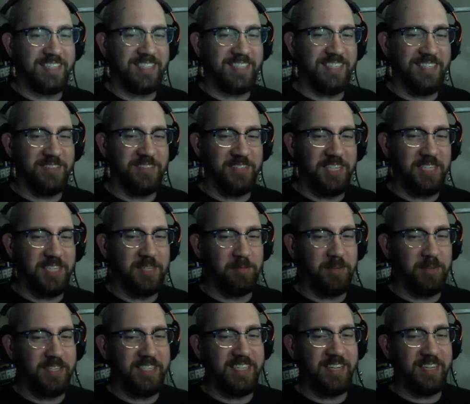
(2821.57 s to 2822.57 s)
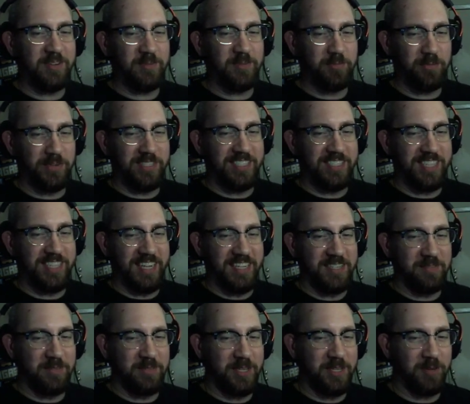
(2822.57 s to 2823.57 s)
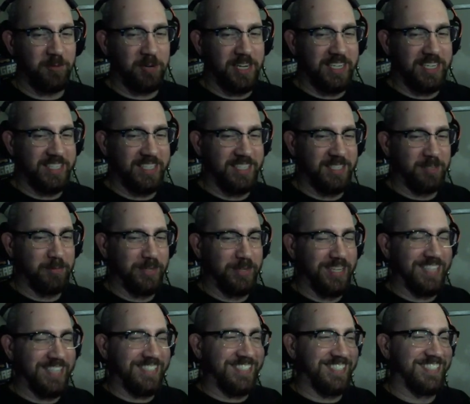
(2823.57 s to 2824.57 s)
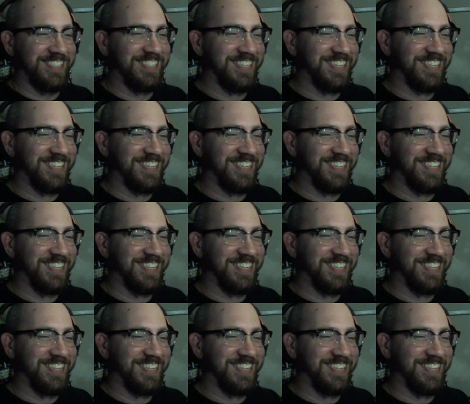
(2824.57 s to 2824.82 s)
doesn't even need to pretend to be a whiny little bitch.